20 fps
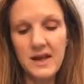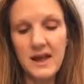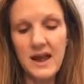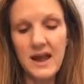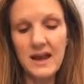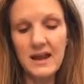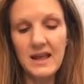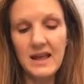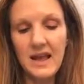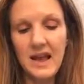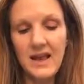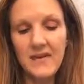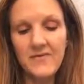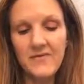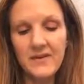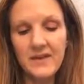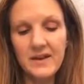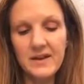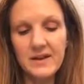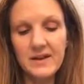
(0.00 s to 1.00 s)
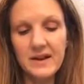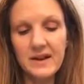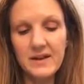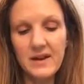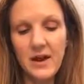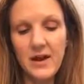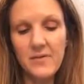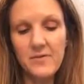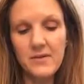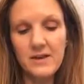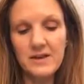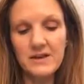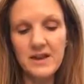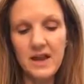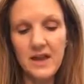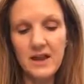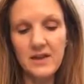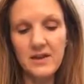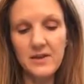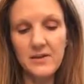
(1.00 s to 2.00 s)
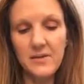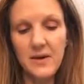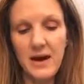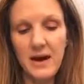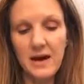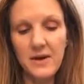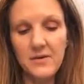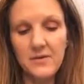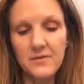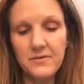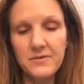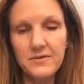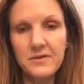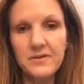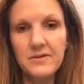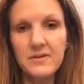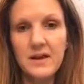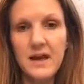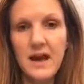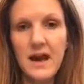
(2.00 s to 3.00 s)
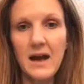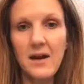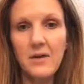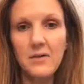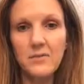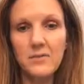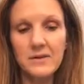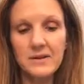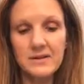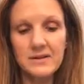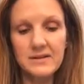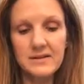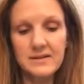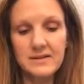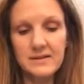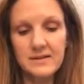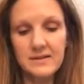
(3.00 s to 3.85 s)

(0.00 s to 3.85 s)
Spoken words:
Any effort can only take you out. Outwards.